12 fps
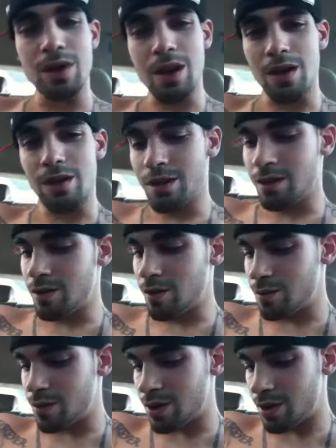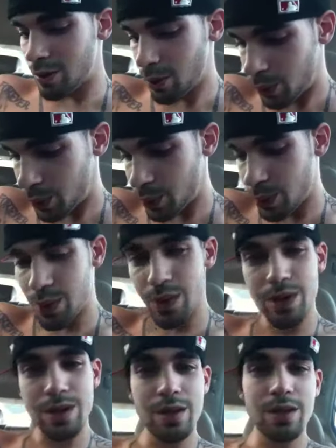We out here, though, bro.
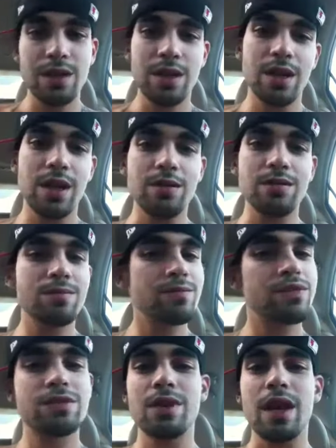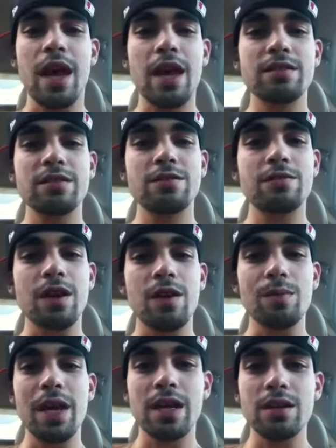Got, ashes
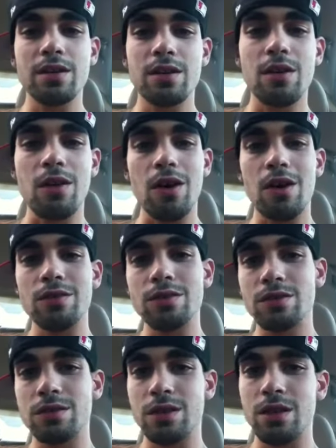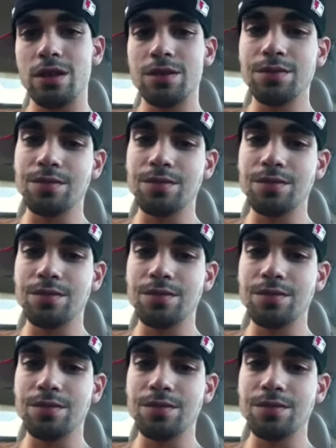fell back in the car and shit.